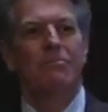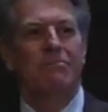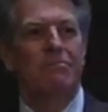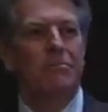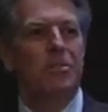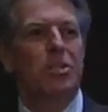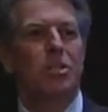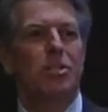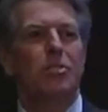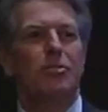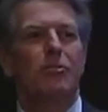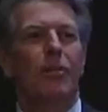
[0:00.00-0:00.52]

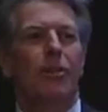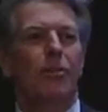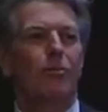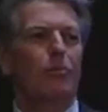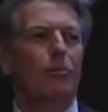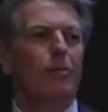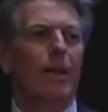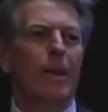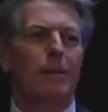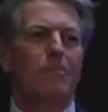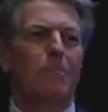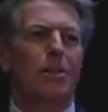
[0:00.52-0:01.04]
This is not
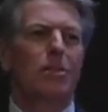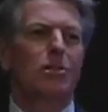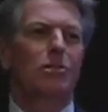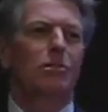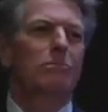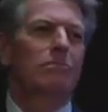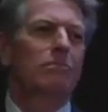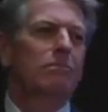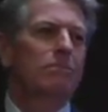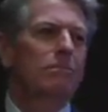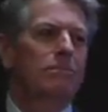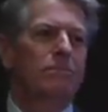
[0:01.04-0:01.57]
all that
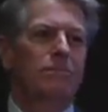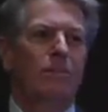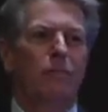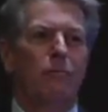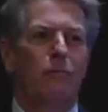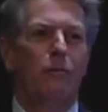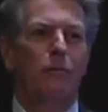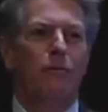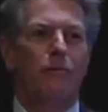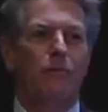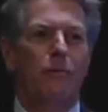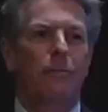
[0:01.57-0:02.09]
much
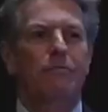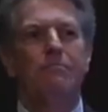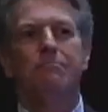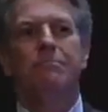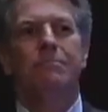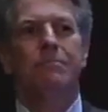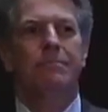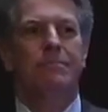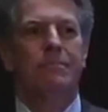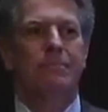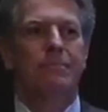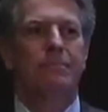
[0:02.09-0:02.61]
different from
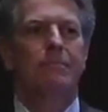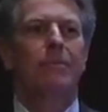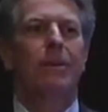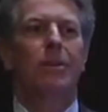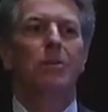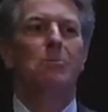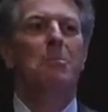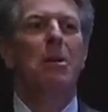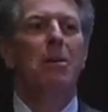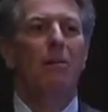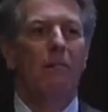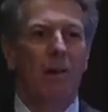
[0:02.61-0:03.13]

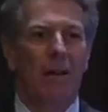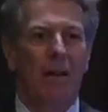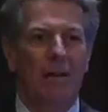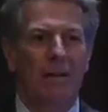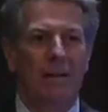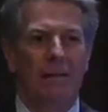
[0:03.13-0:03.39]
Mother Mary.